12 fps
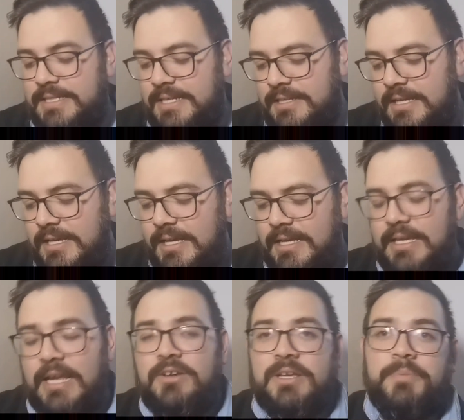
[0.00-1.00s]
And yeah,
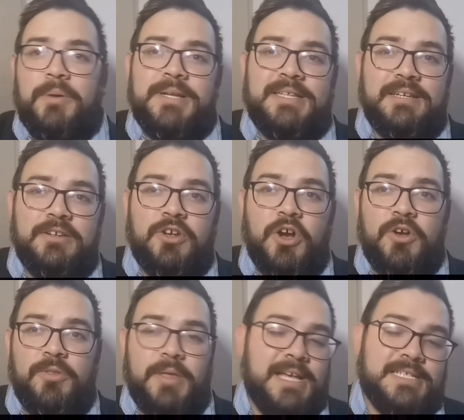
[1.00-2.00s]
look, it probably didn't
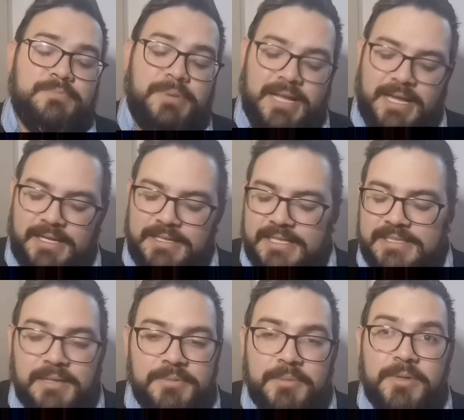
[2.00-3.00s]
go as planned, as
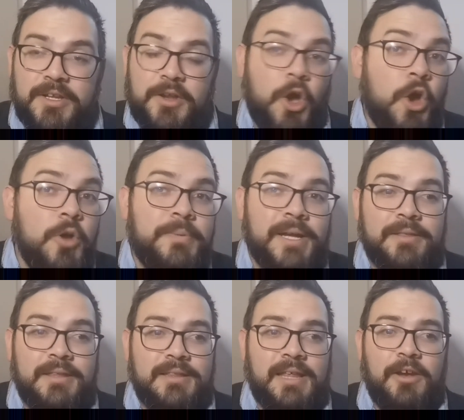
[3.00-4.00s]
WWE had hoped. I
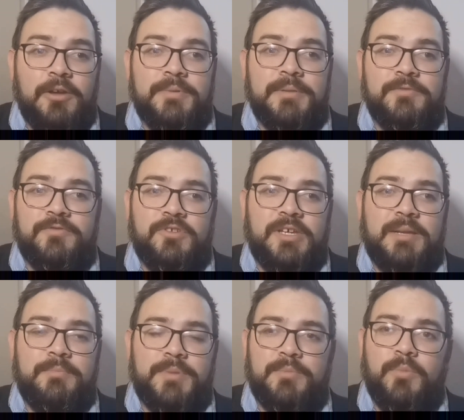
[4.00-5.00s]
think they hoped him to get a
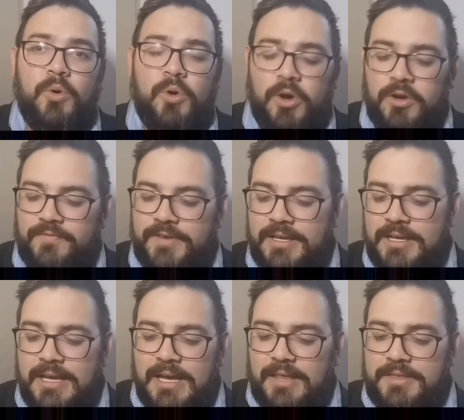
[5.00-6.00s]
bit more over.
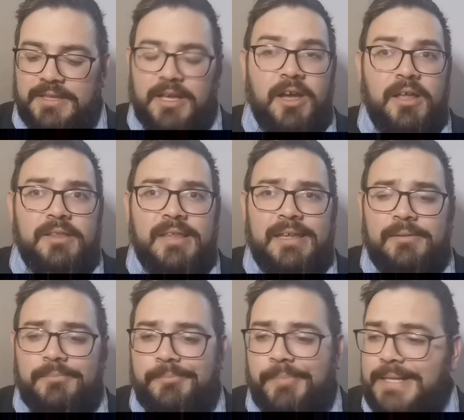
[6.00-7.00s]
I think they
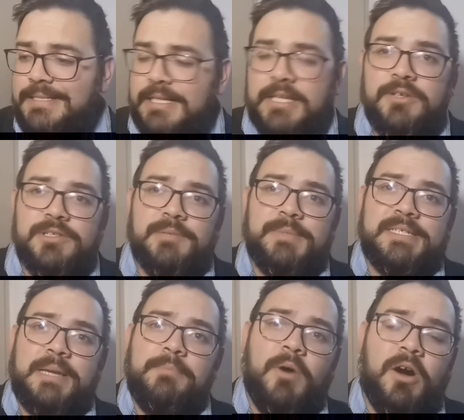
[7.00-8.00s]
basically use him as
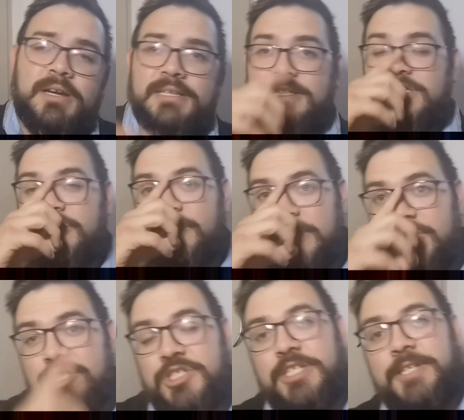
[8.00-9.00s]
a marketing
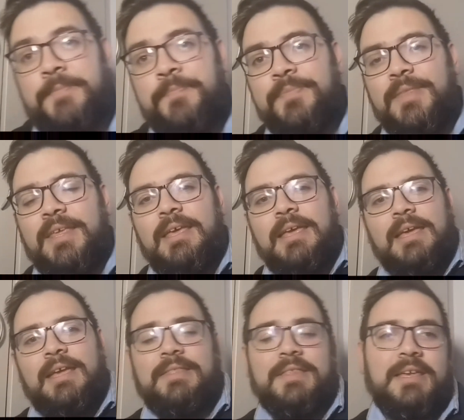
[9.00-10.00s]
strategy
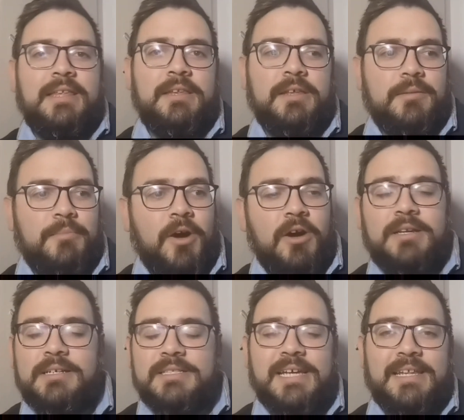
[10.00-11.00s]
in the Indian
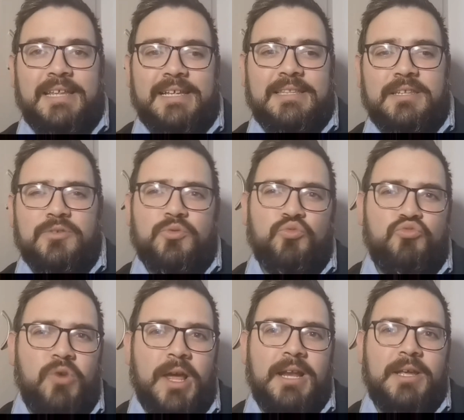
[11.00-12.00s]
market, and that didn't
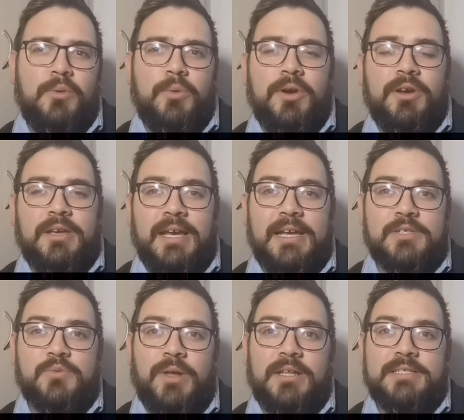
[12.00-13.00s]
really work as
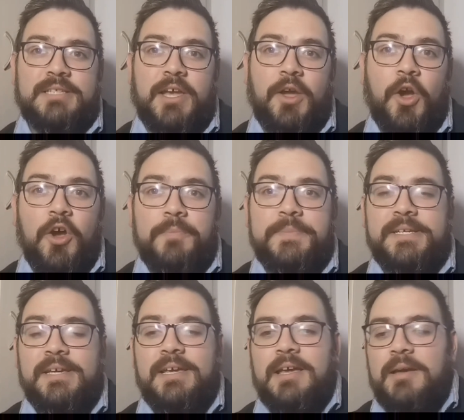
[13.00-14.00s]
well as they hoped.
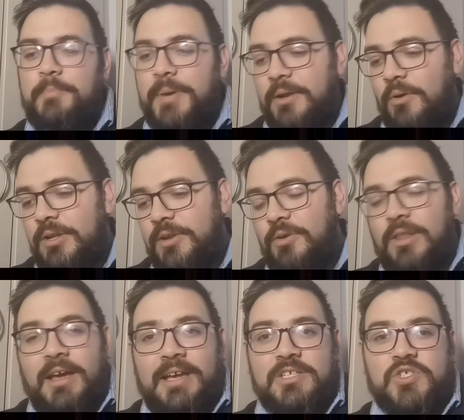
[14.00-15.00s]
But all in all,
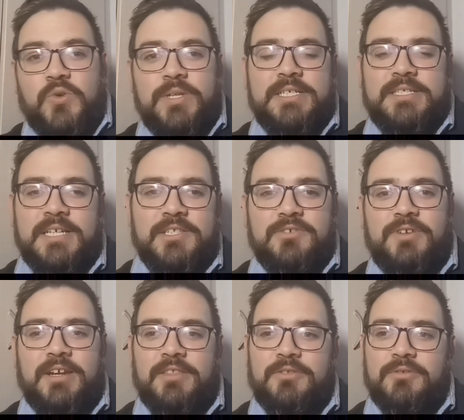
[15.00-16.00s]
I enjoyed his title
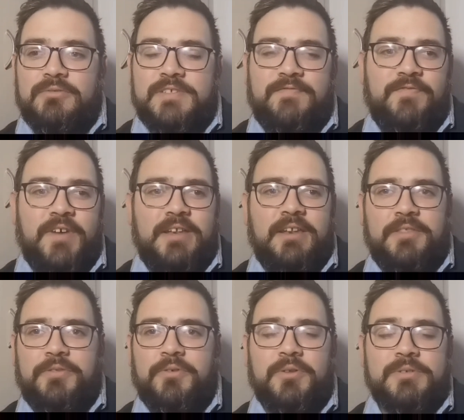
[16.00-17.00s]
run. I thought it was fun. I
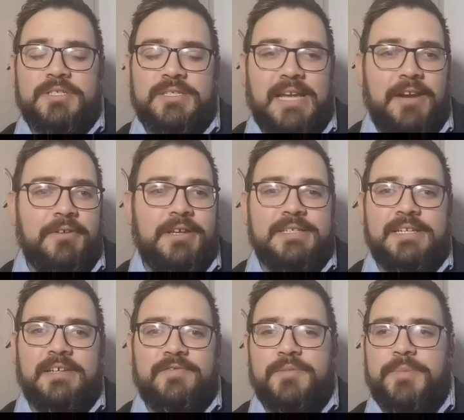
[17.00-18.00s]
thought he was arrogant
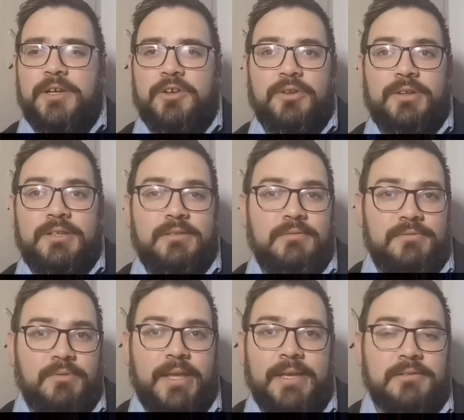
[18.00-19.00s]
enough to be a good
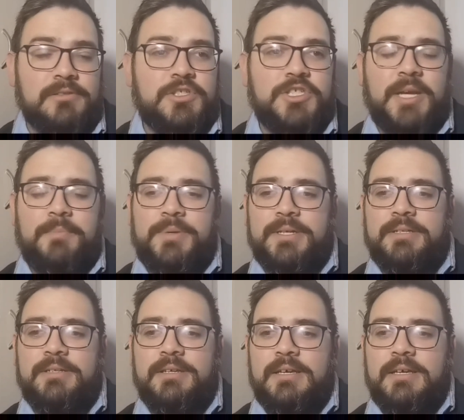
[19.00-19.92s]
heel champion.